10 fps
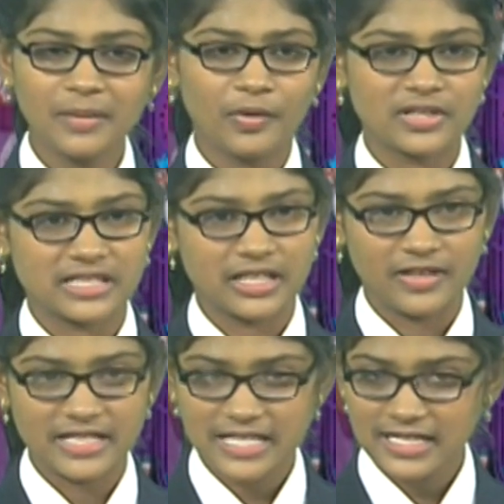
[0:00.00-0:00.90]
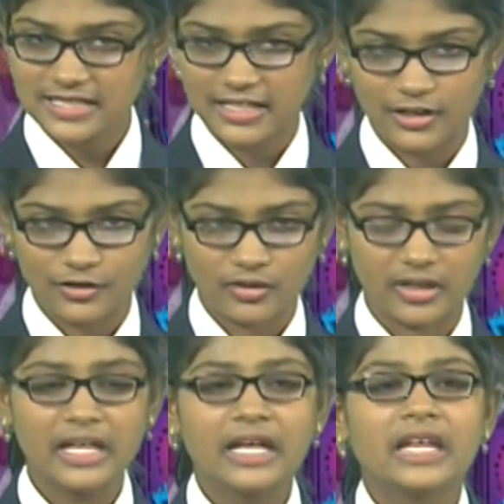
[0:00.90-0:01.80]
positively charged electron.
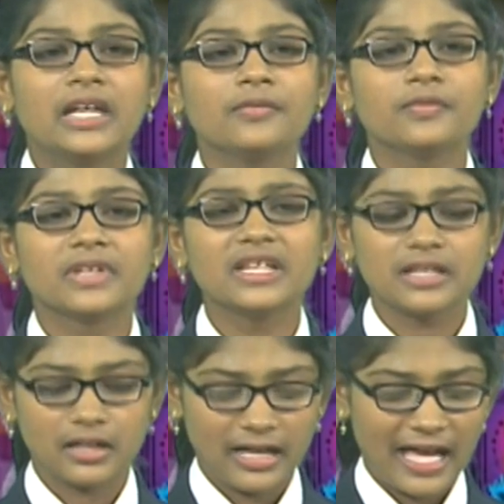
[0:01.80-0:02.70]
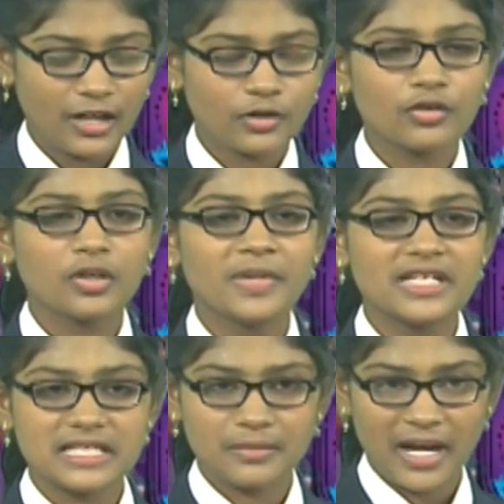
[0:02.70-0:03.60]
If the electron means
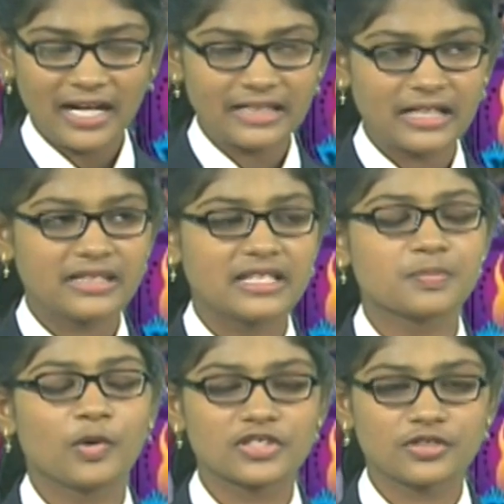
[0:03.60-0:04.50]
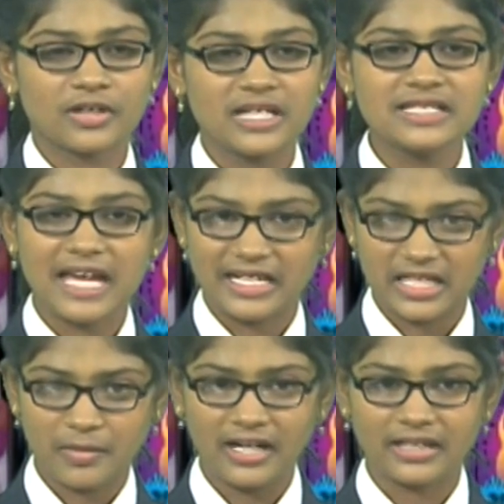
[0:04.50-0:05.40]
in matter, this positron is
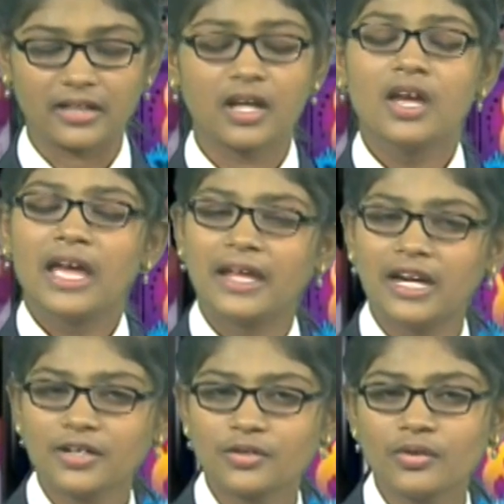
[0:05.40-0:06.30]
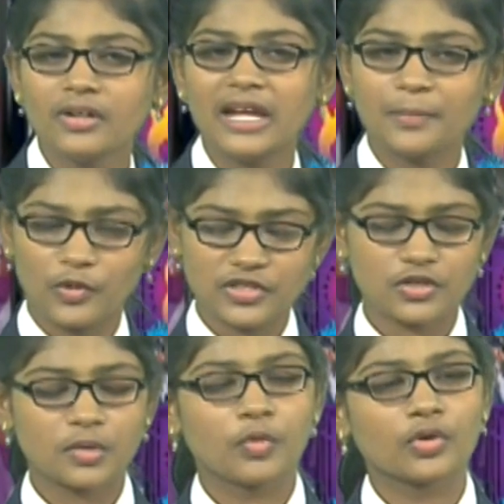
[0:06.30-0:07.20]
antimatter. Electron and
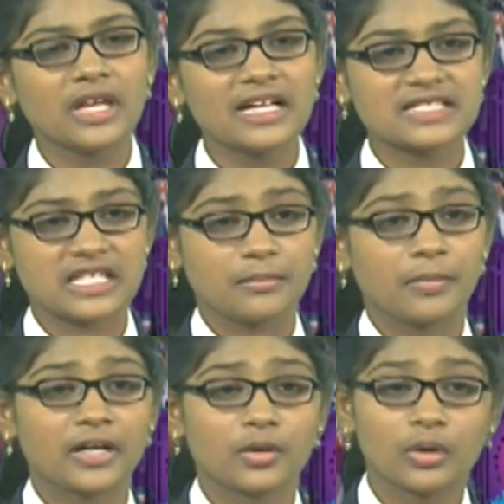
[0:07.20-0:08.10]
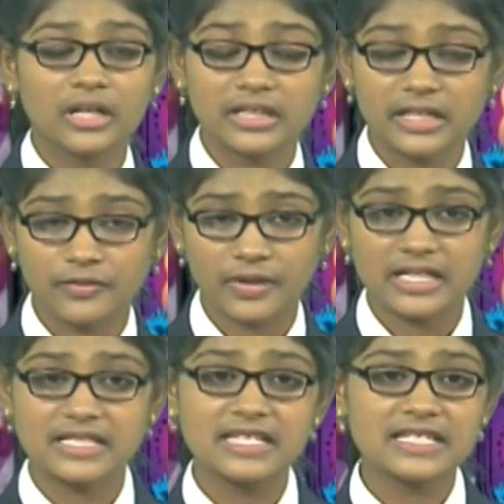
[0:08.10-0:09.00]
positron both are same, but only the
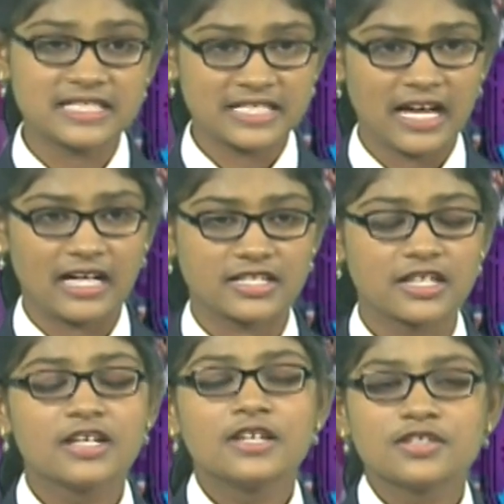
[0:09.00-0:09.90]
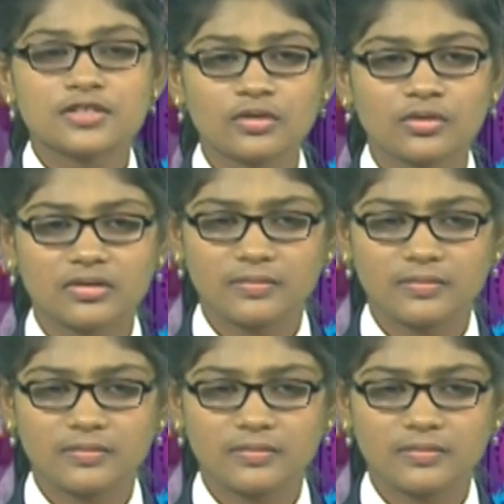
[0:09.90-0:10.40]
difference is charge. So